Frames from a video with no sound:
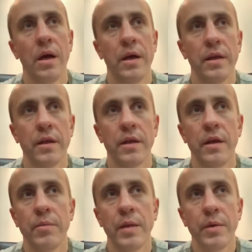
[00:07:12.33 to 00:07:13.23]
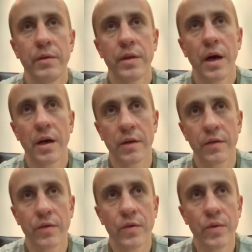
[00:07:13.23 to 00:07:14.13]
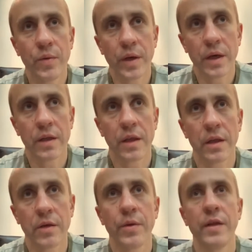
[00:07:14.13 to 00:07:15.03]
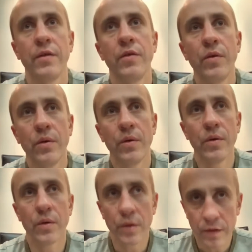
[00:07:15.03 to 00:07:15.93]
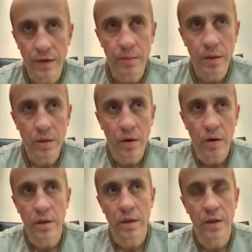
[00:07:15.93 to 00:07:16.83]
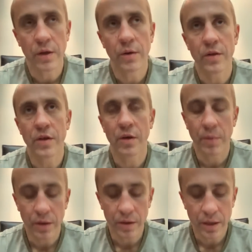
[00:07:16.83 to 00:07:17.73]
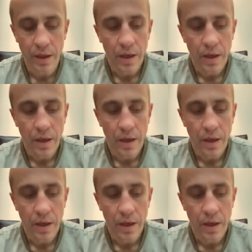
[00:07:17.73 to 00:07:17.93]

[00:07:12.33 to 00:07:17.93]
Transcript: And it might be even harder to do that than create a new stablecoin, so because